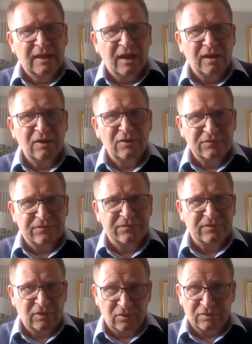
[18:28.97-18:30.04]
A lot of
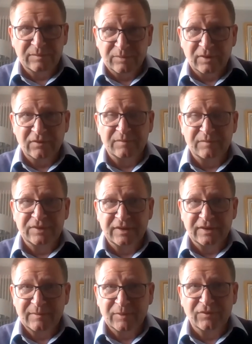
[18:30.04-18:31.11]
loyalty programs that I
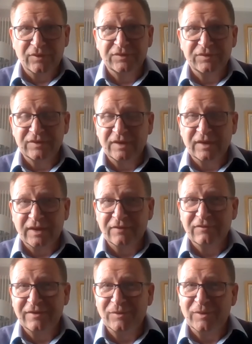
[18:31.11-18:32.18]
come across
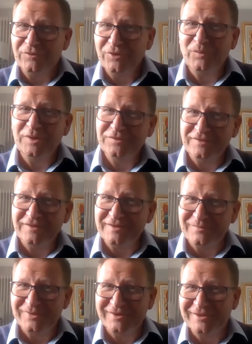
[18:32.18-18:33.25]
around the world, not one set
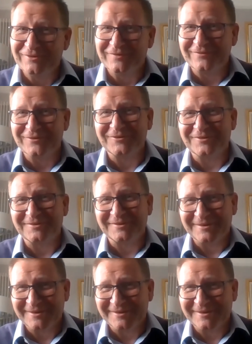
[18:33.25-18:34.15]
up by you, of course,